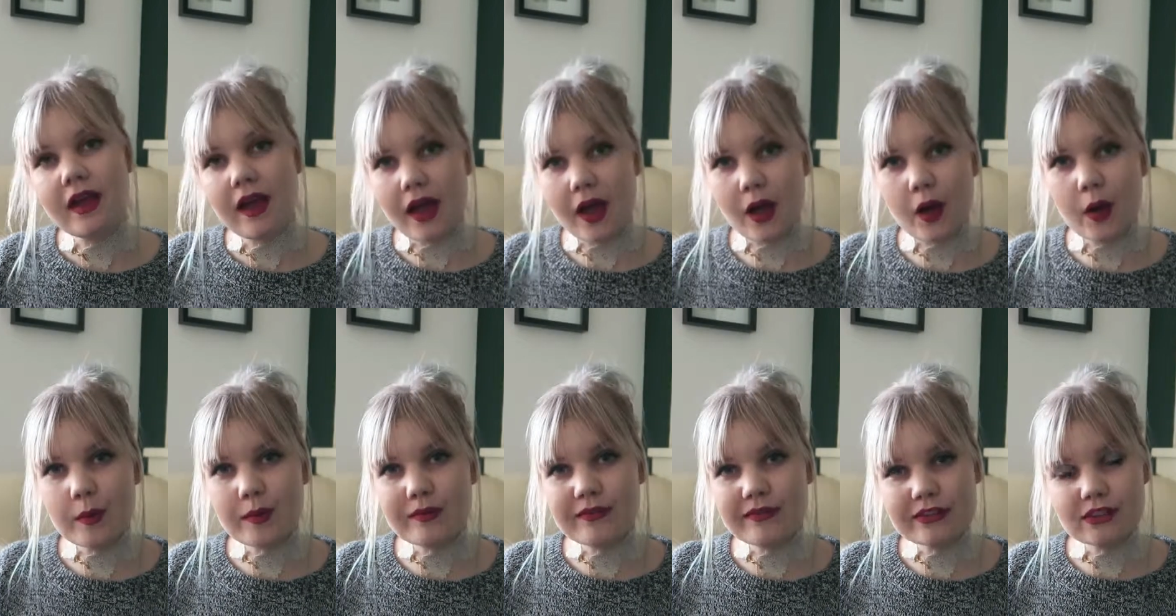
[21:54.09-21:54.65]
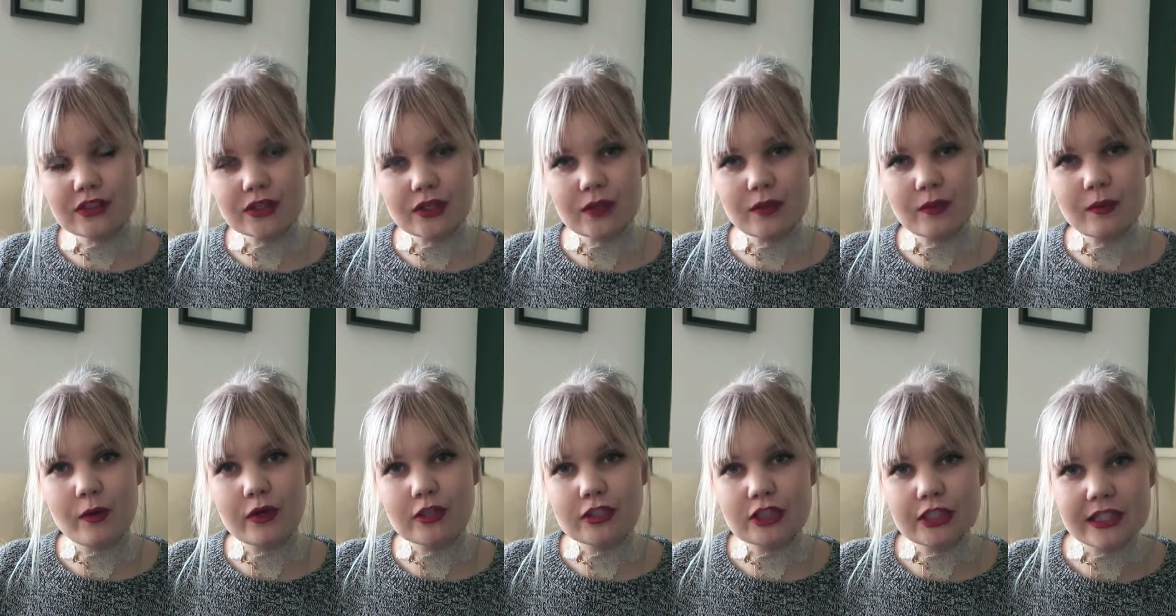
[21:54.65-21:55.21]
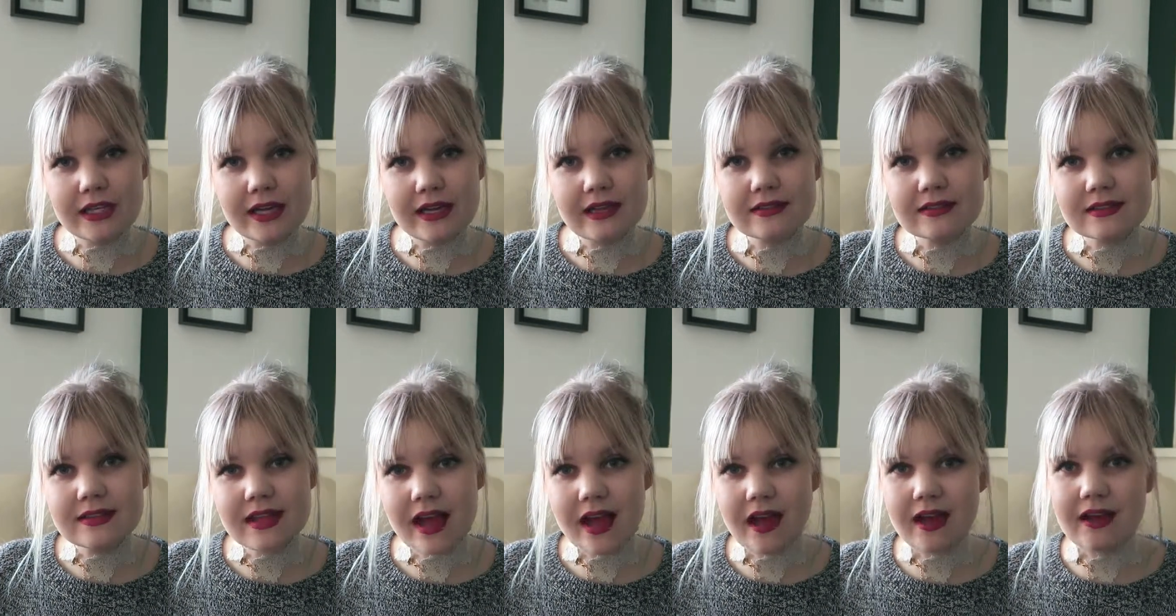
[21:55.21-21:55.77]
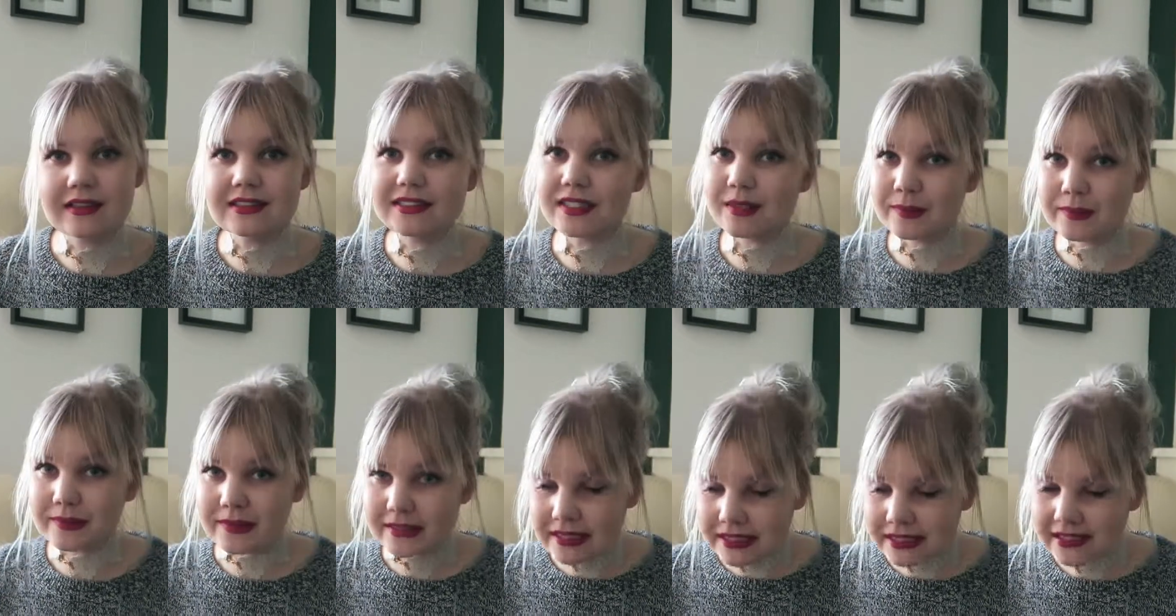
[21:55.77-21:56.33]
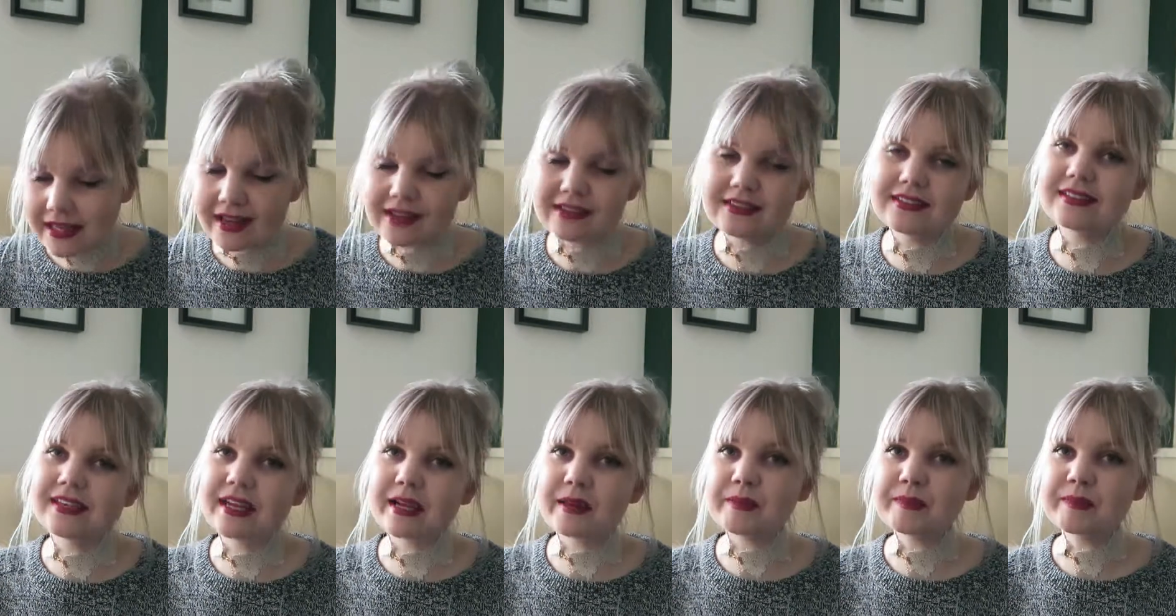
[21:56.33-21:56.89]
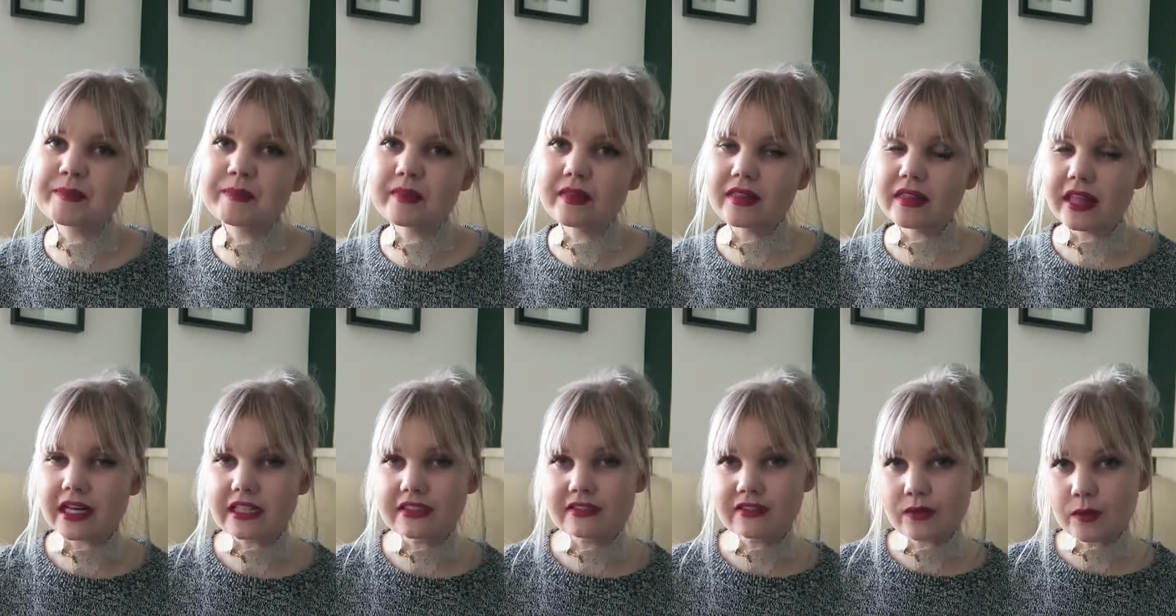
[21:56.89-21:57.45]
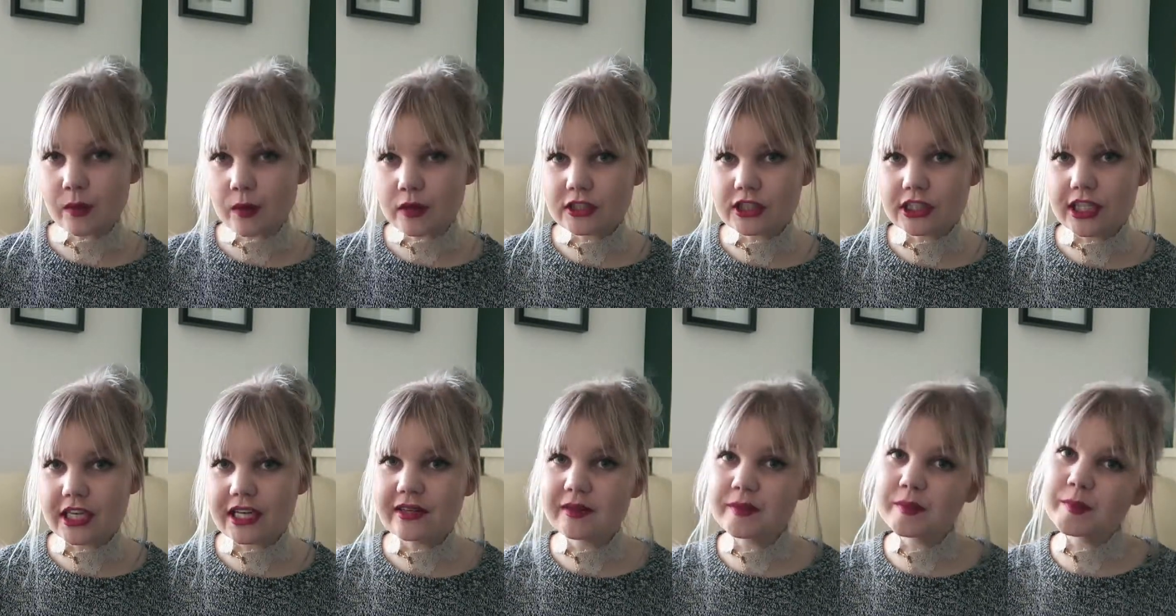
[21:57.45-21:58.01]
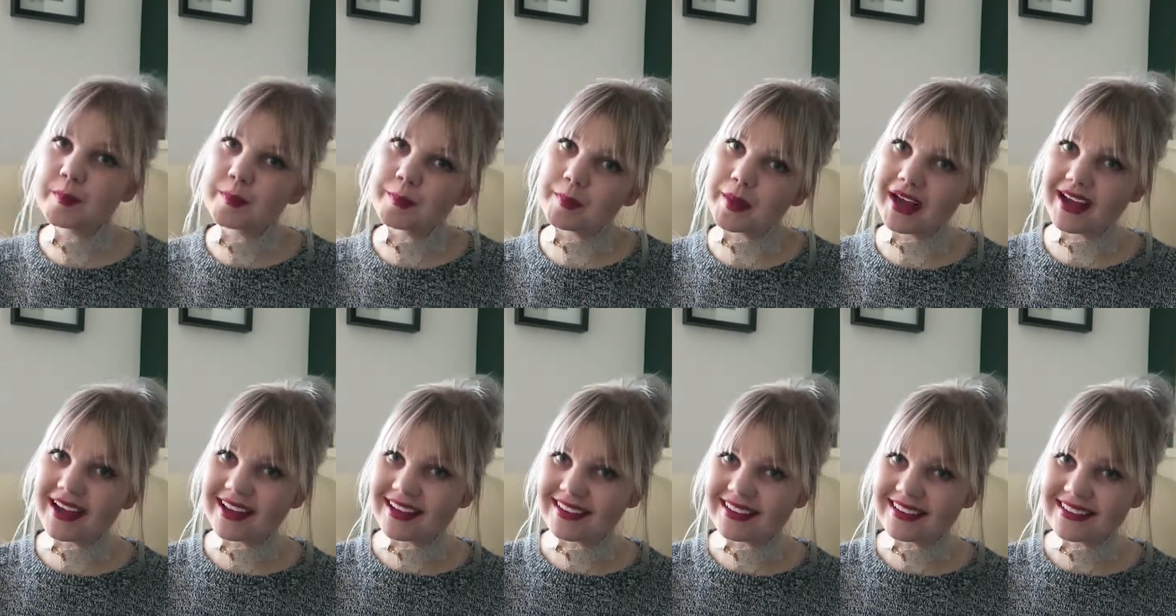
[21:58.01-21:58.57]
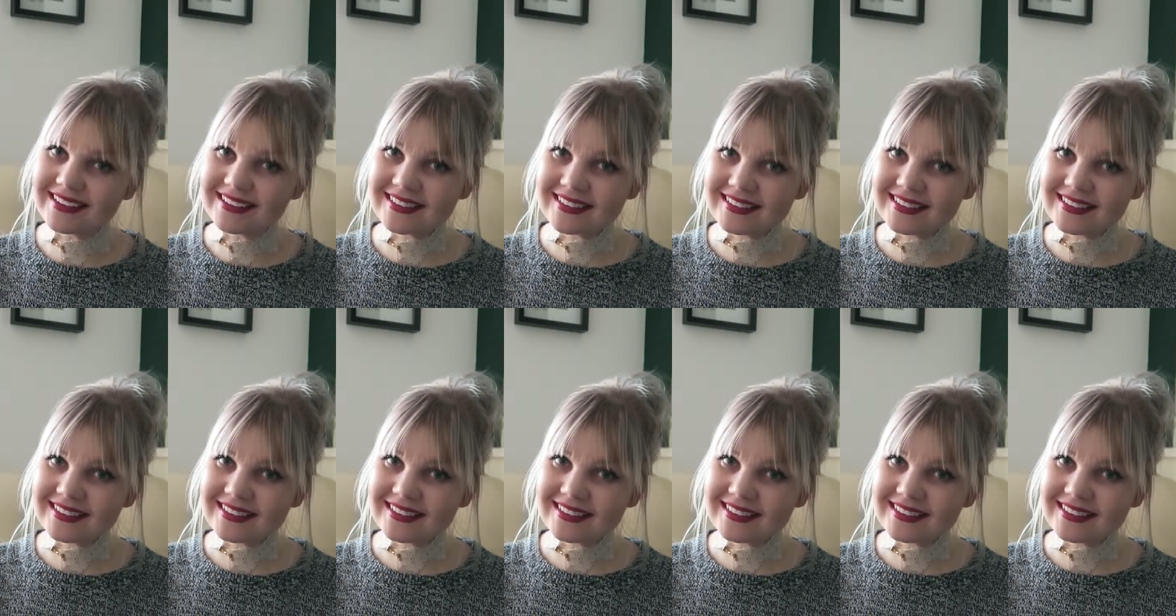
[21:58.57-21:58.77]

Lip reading: I hope you've enjoyed watching it and I will see you next time. Thanks for watching. Bye.